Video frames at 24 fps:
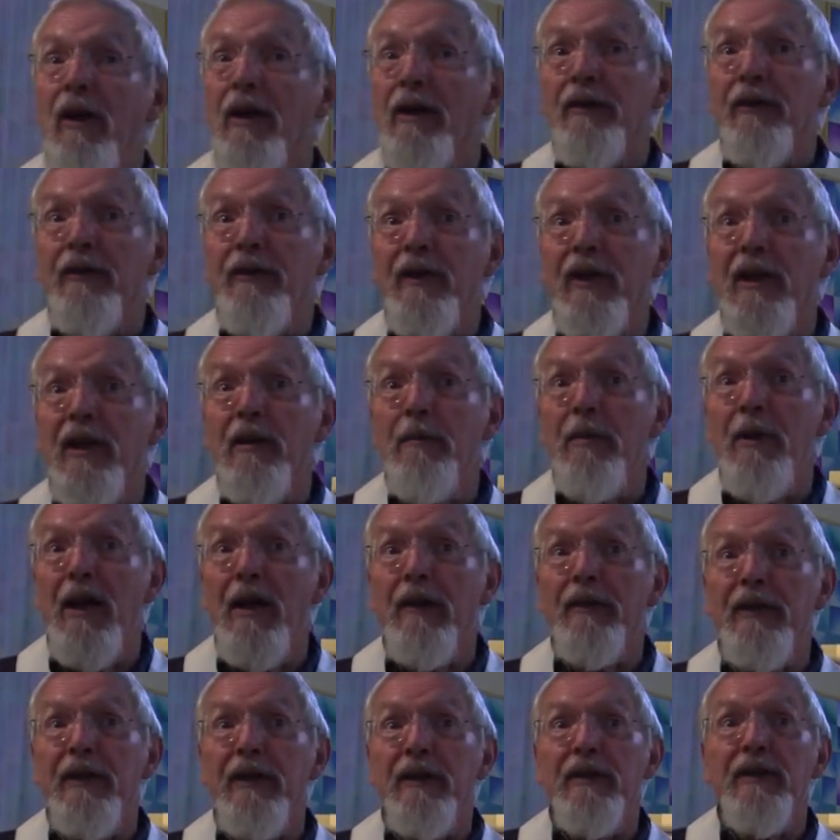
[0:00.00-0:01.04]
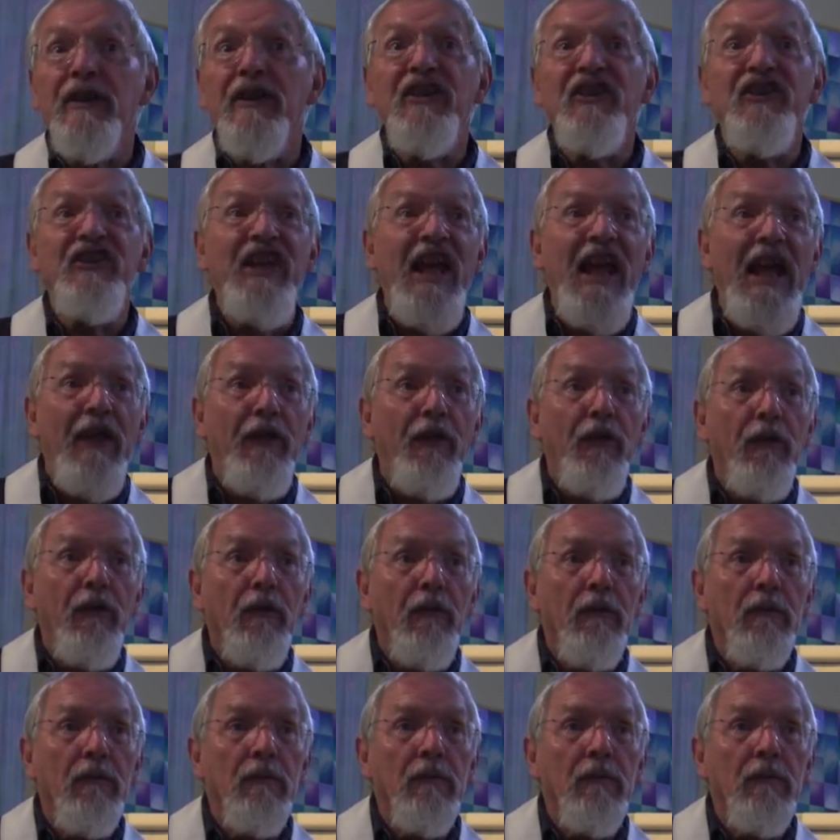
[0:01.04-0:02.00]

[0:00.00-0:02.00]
like to think about it, death.